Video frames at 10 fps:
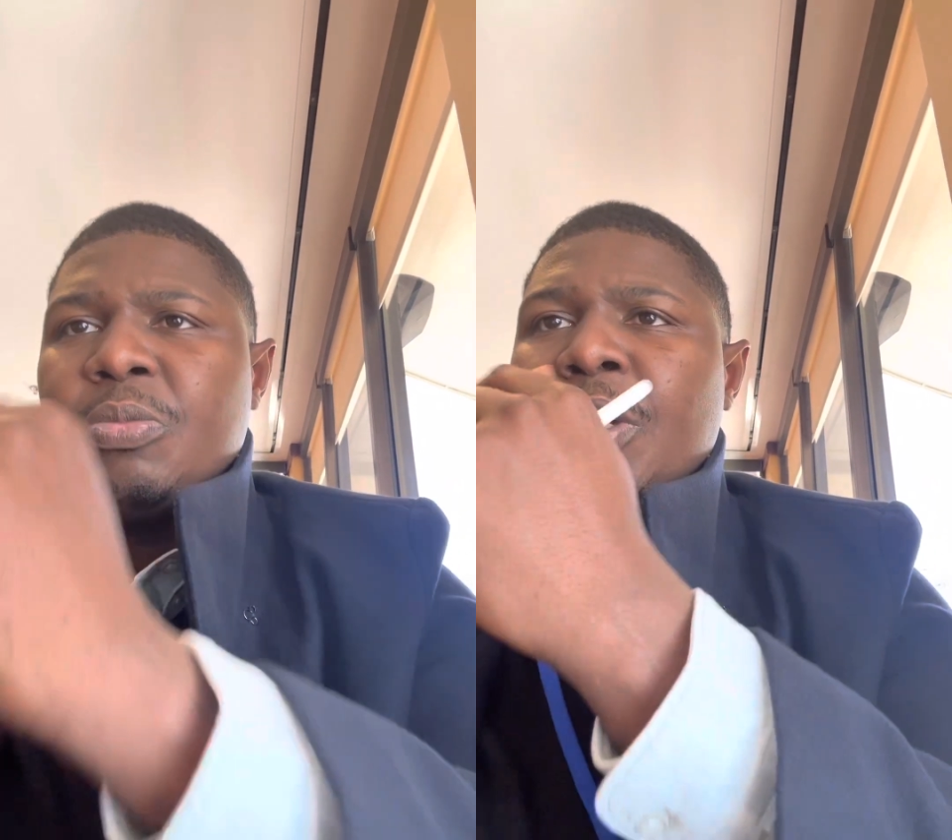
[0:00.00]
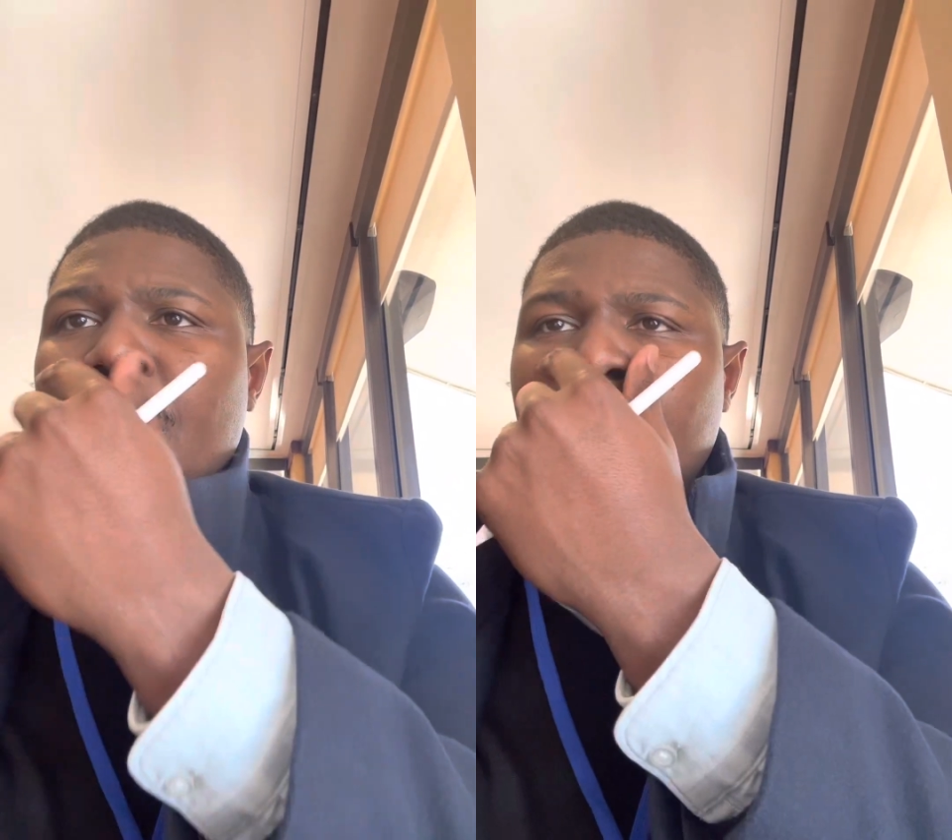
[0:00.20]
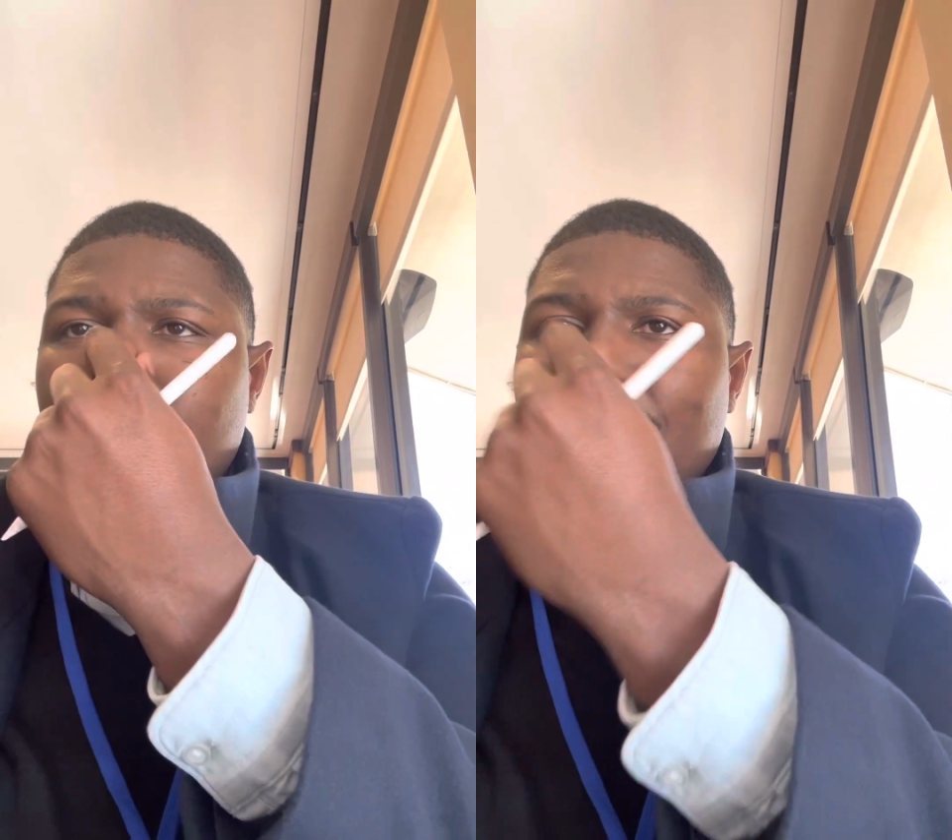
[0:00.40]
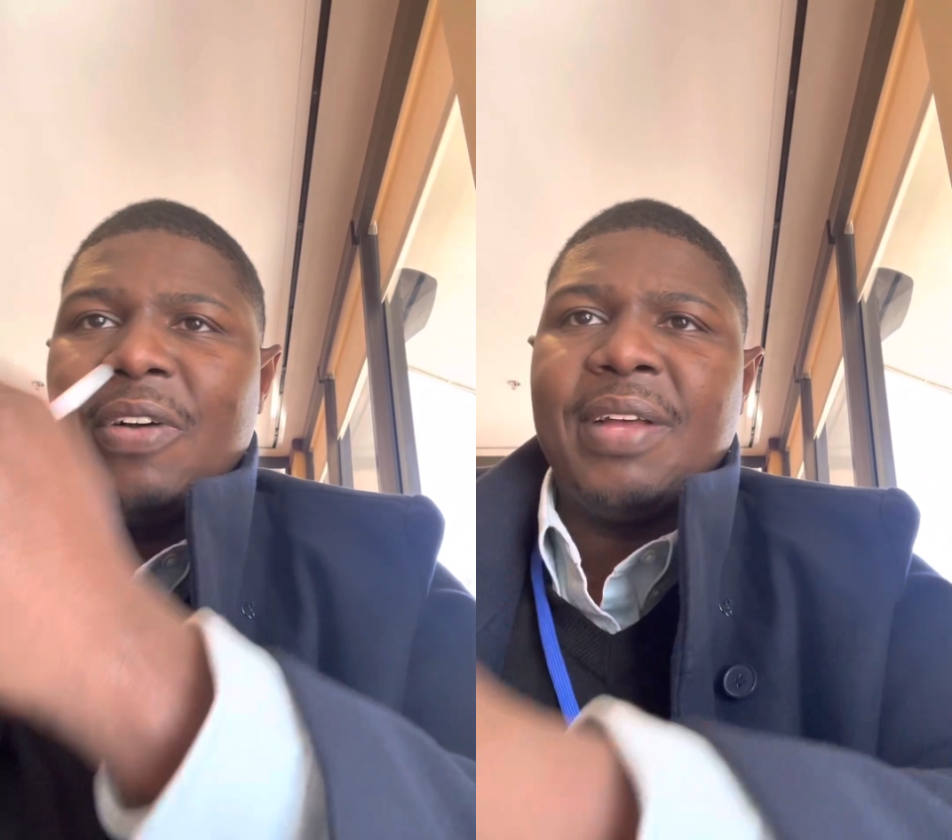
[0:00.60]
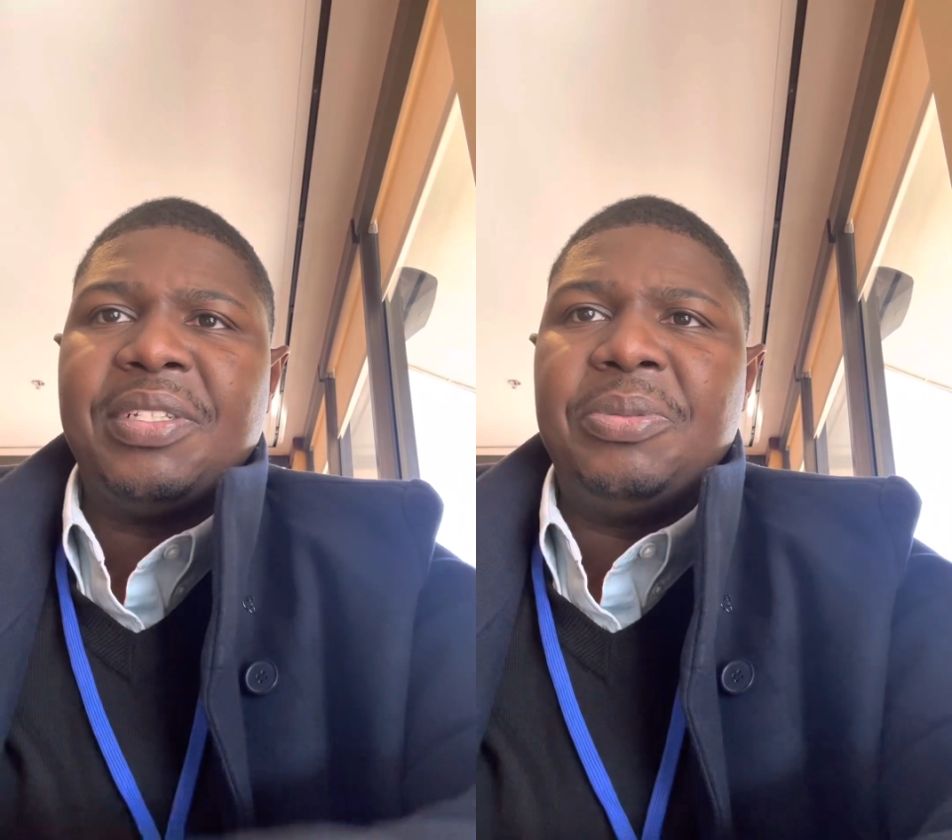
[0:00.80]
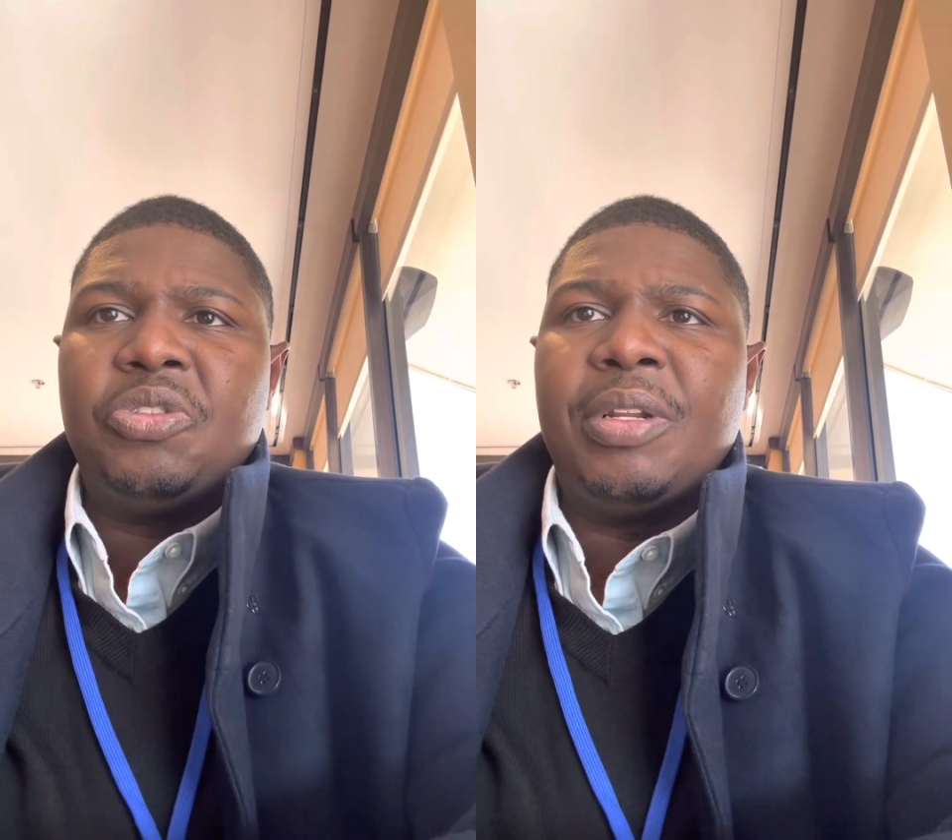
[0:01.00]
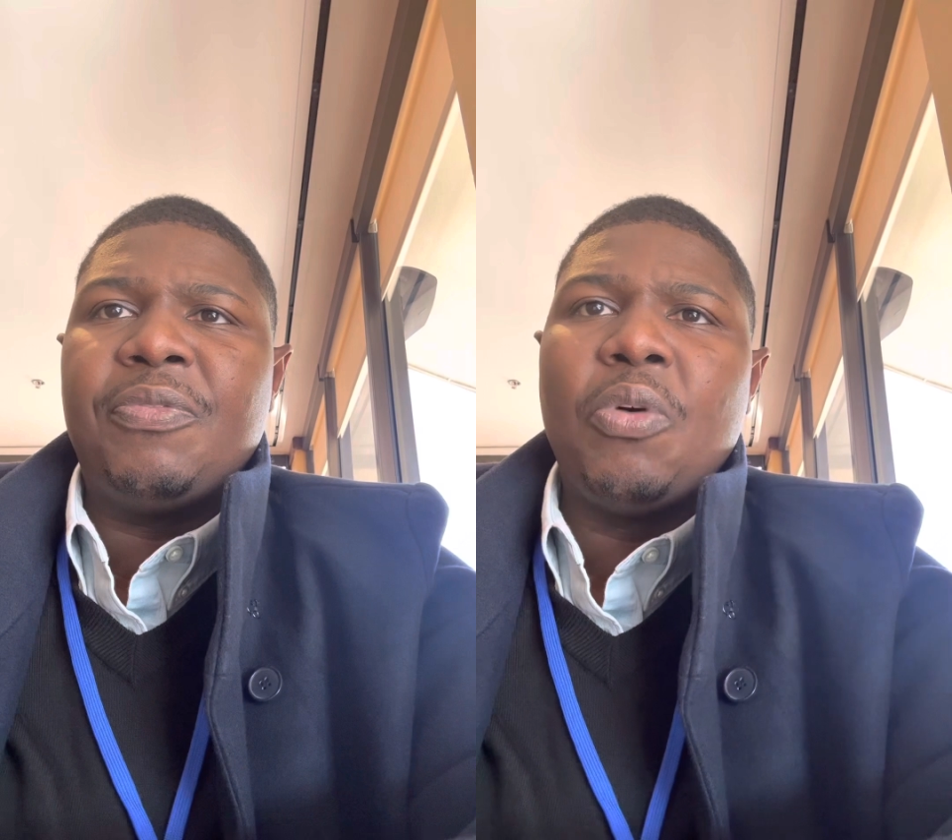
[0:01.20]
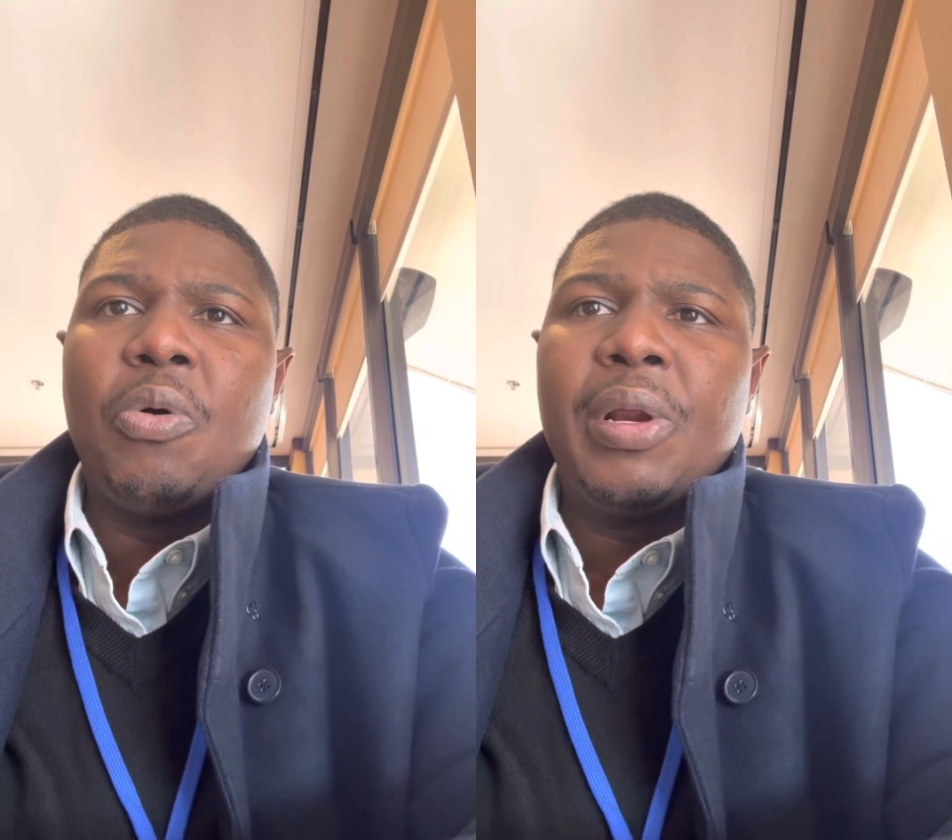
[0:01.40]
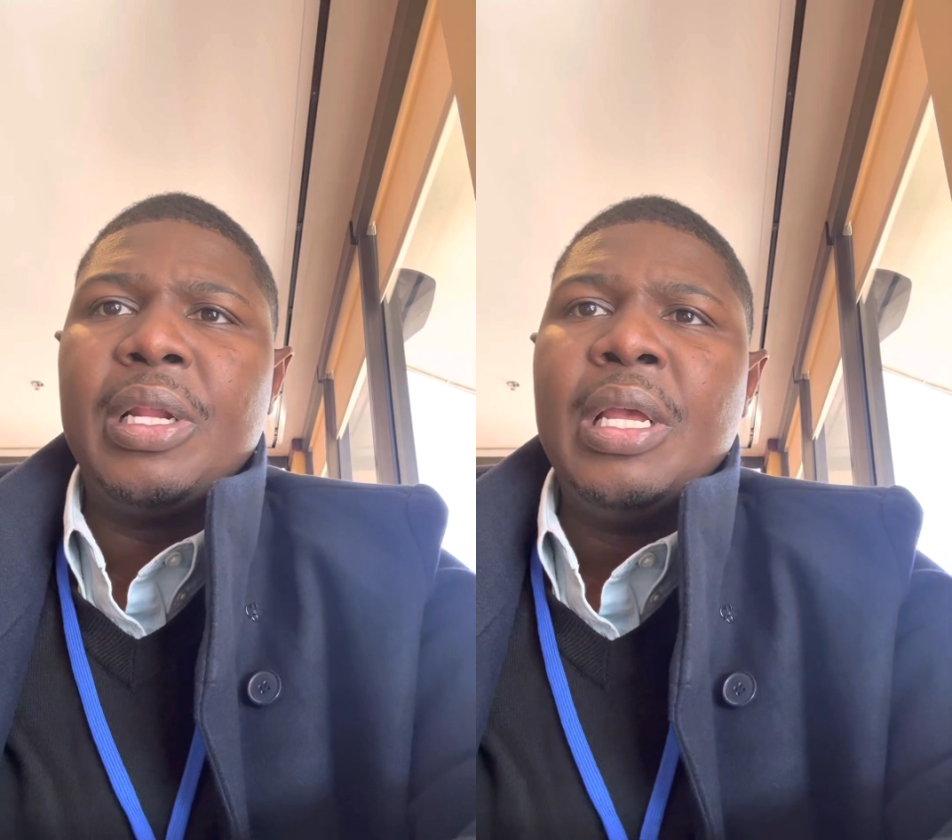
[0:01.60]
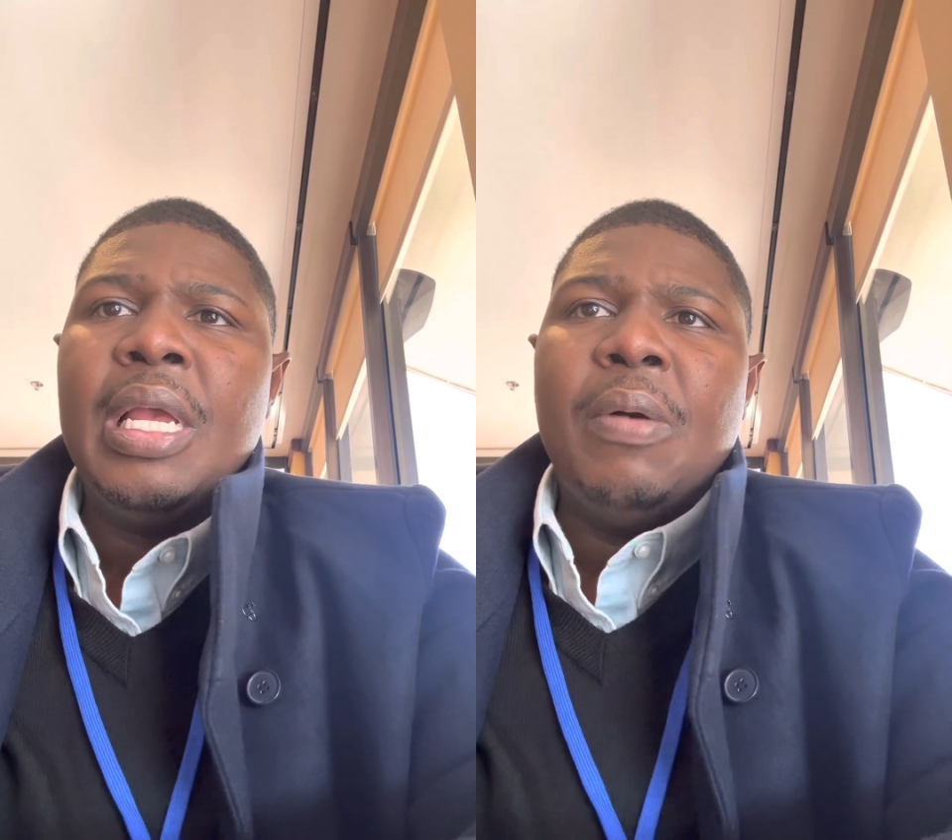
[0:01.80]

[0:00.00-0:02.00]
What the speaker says: you know, 25 seems straightforward.